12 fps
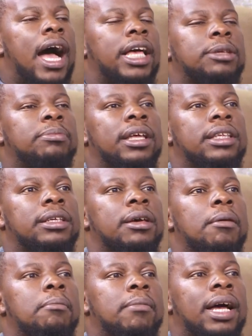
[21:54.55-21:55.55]
Husbands
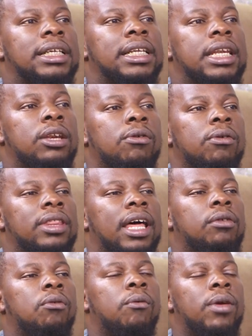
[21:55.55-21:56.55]
must know
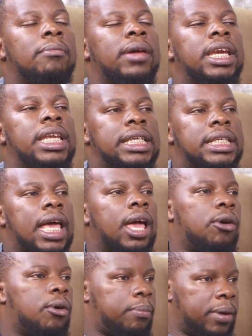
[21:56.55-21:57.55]
that women
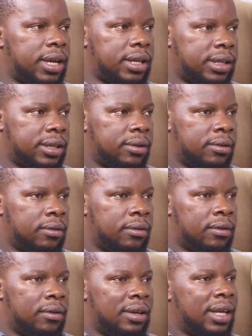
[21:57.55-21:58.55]
desire openness.
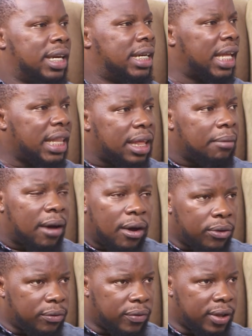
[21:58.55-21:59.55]
Tell them
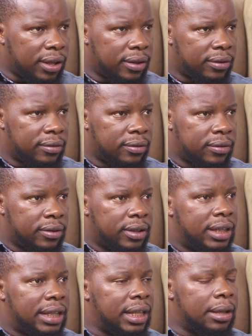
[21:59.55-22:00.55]
how you feel.
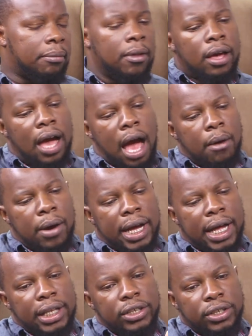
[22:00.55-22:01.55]
Tell them. Our
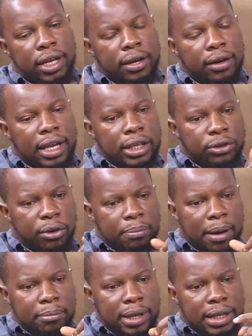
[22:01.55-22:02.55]
culture does not
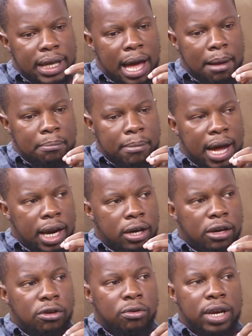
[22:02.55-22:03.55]
permit a
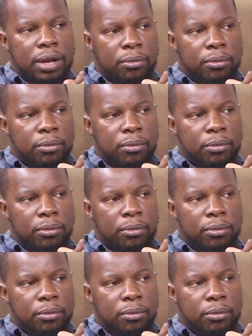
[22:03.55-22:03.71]
man to